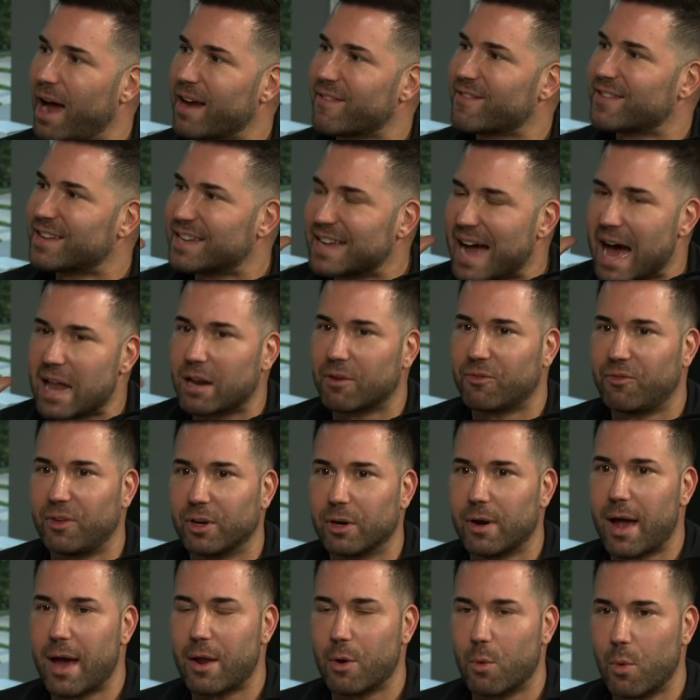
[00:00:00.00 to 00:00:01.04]
I got to
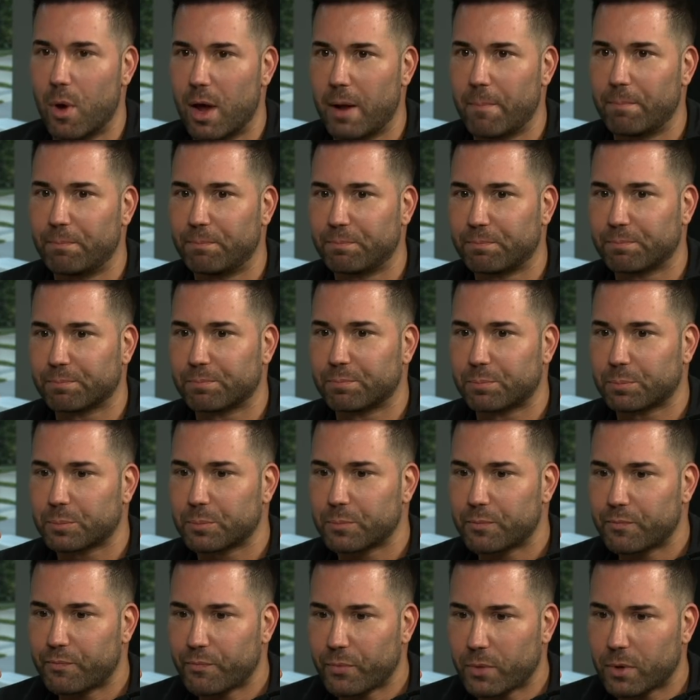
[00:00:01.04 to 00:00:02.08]
figure out a way.
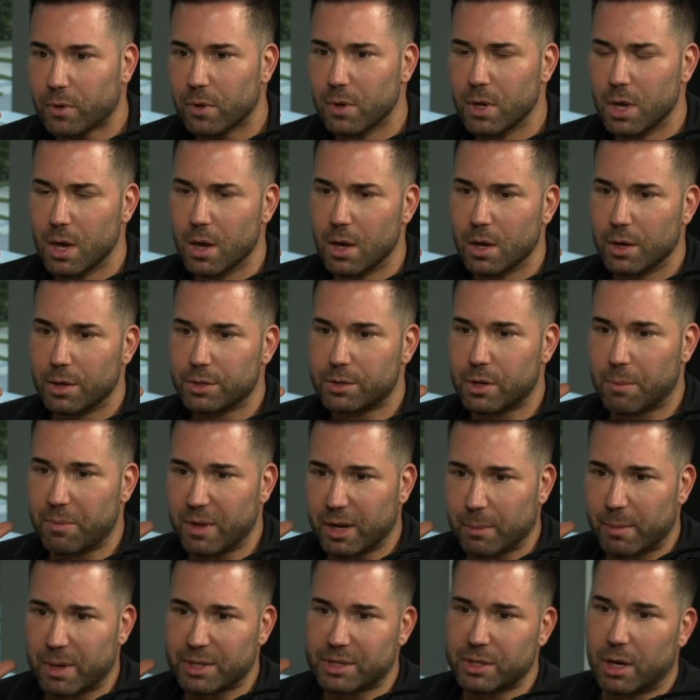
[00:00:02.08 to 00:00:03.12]
So I'm
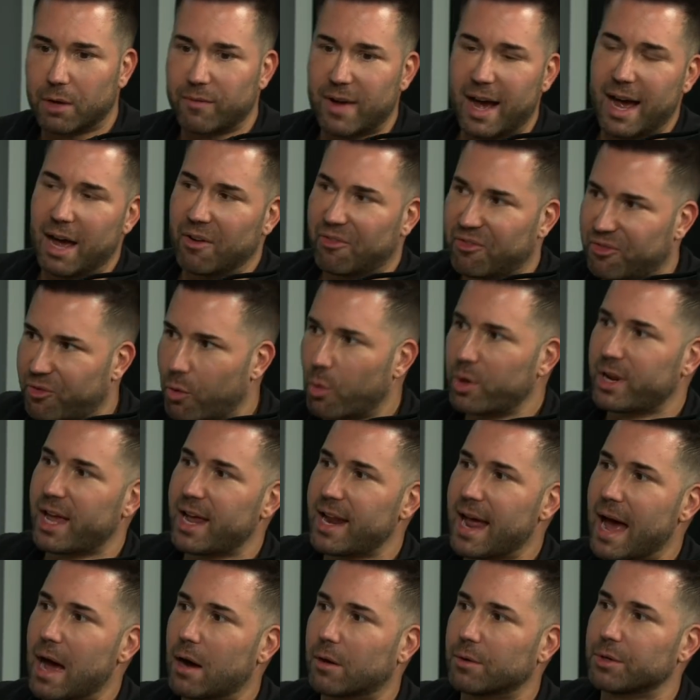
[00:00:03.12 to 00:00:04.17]
thinking to myself, I have
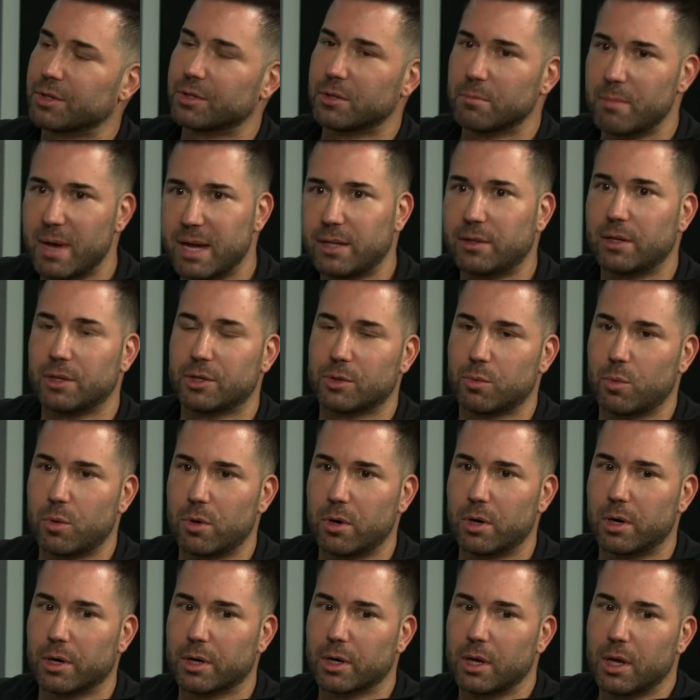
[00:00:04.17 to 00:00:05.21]
48 hours to make this
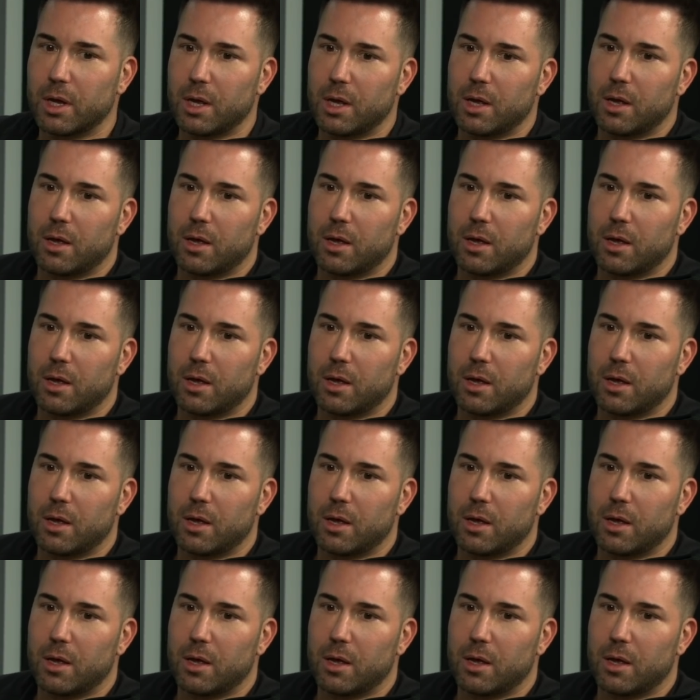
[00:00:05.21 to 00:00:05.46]
work.